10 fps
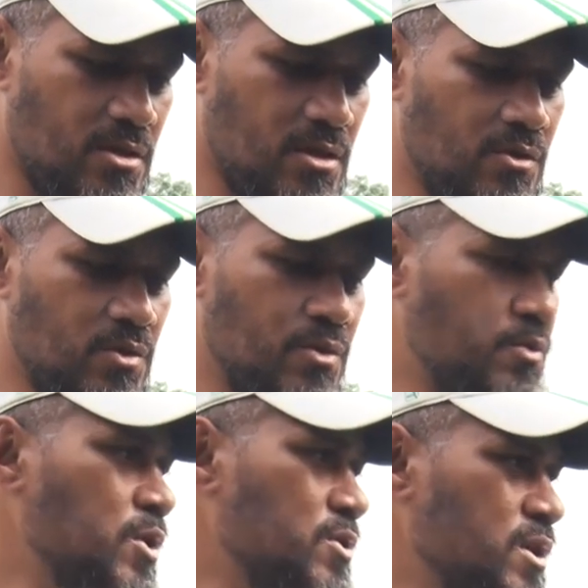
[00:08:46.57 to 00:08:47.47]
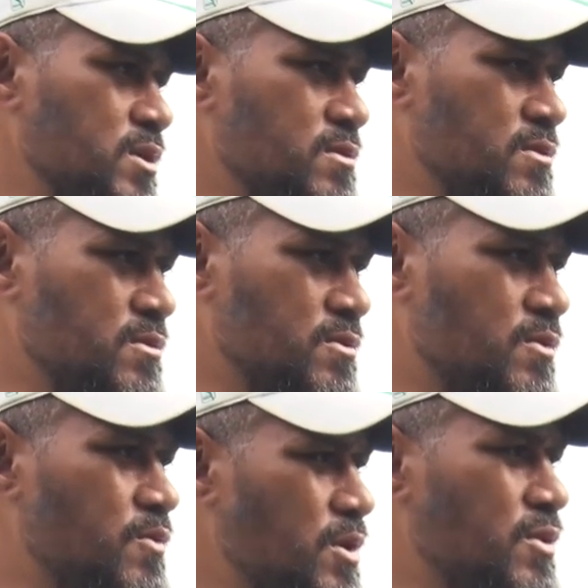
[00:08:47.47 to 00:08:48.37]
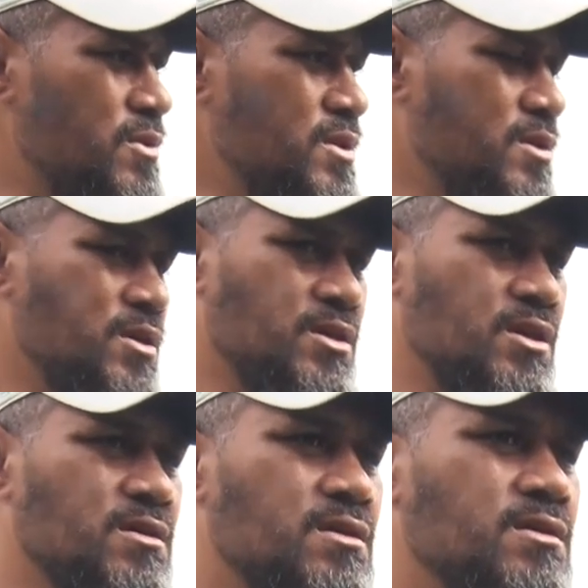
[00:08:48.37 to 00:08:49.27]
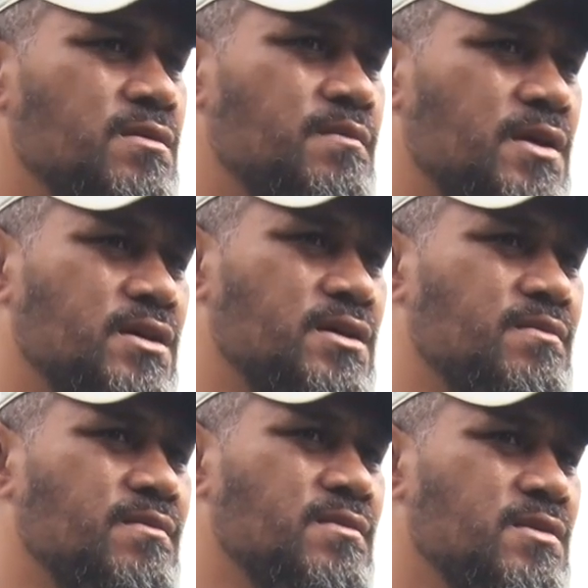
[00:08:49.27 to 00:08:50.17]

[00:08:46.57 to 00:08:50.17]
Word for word: you know we're, we're not there no, we're not there yet but um,